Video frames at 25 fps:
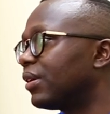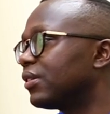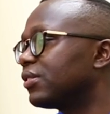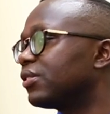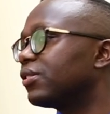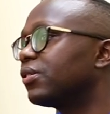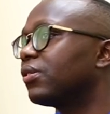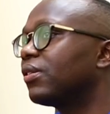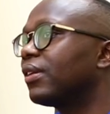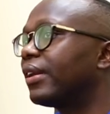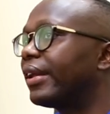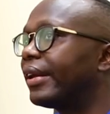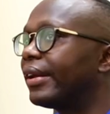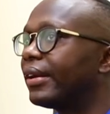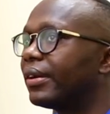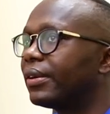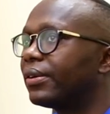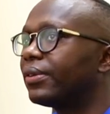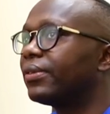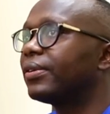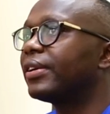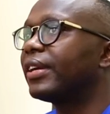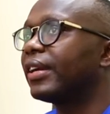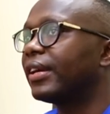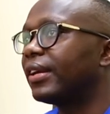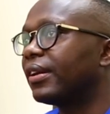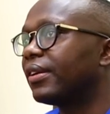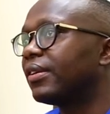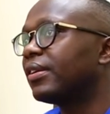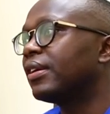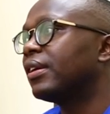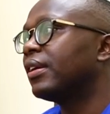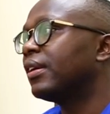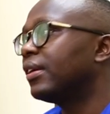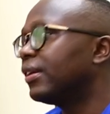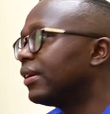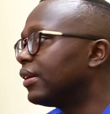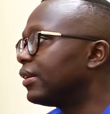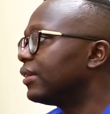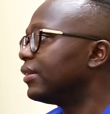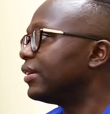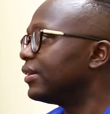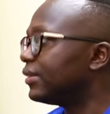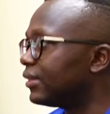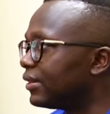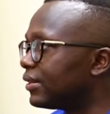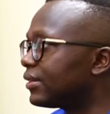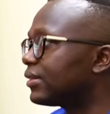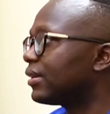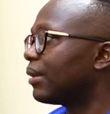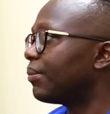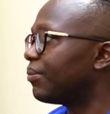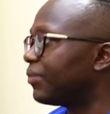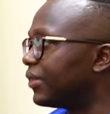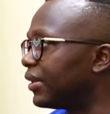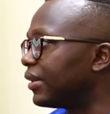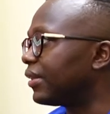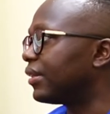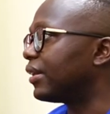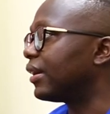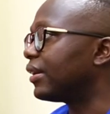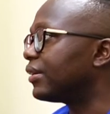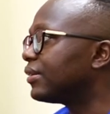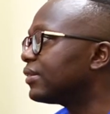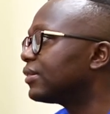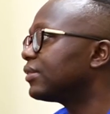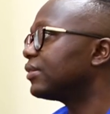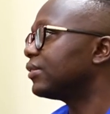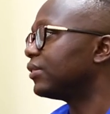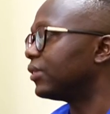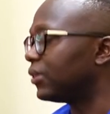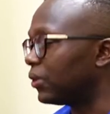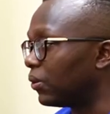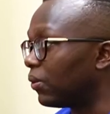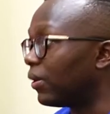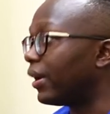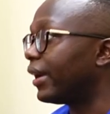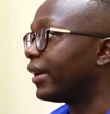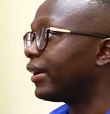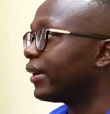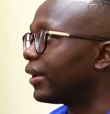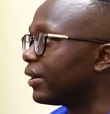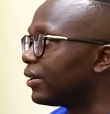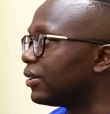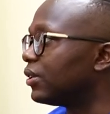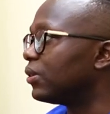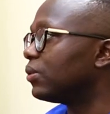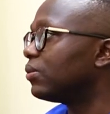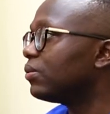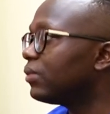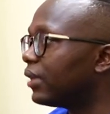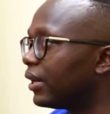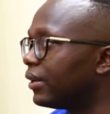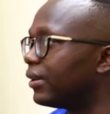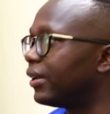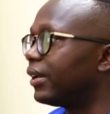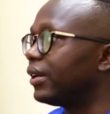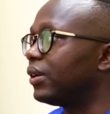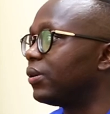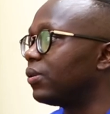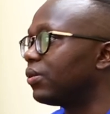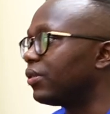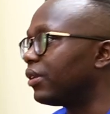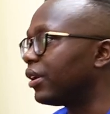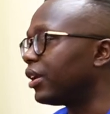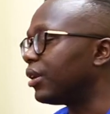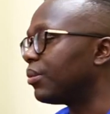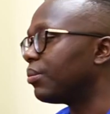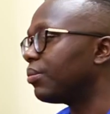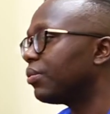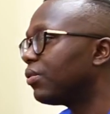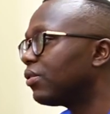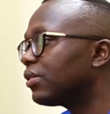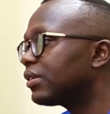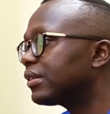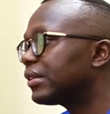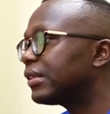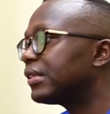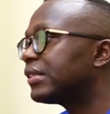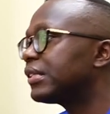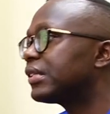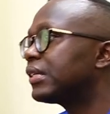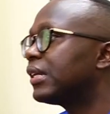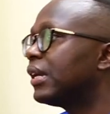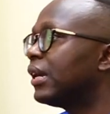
So you're like, okay, this is something that, you know, I can do, and I know the importance.